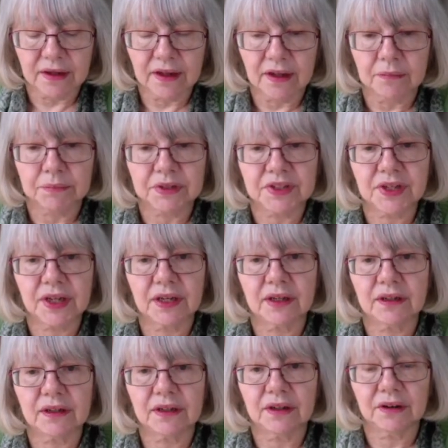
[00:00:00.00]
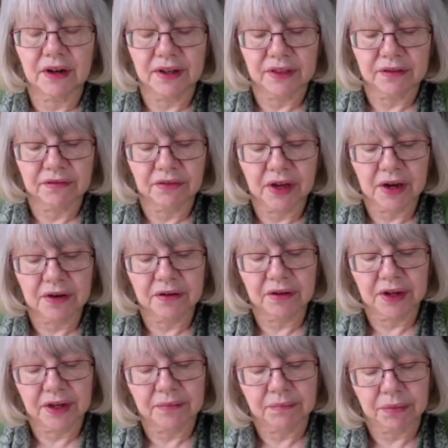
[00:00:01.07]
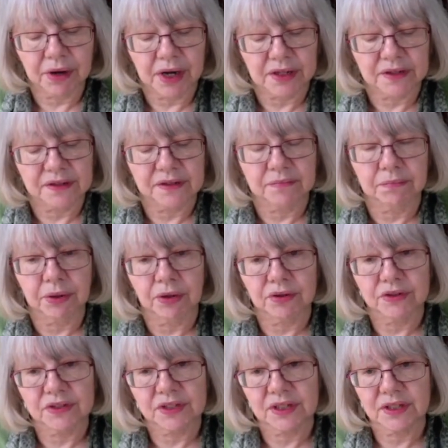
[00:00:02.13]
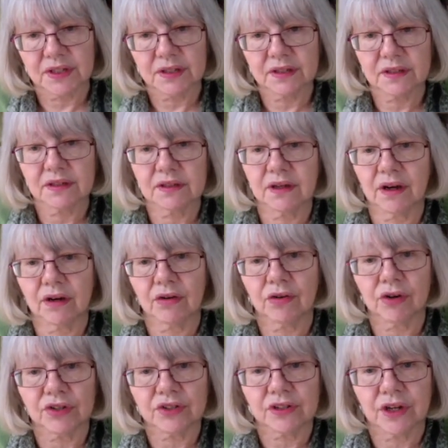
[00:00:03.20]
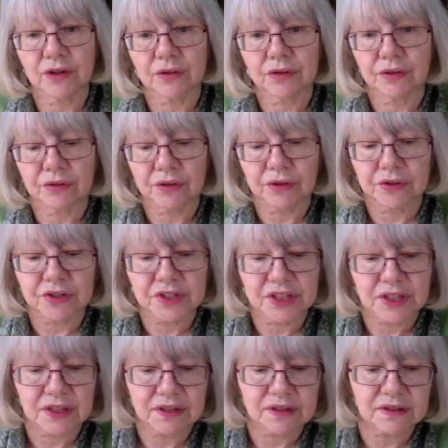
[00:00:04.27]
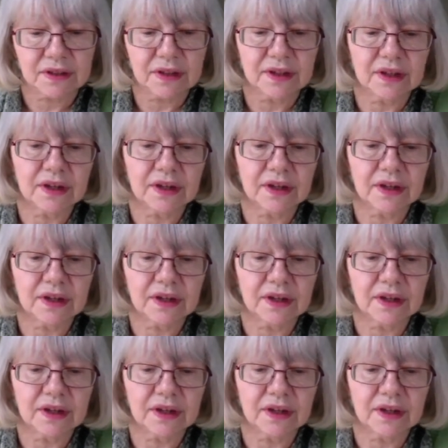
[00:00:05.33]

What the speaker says: in particular at the varying practice and policies across local authorities,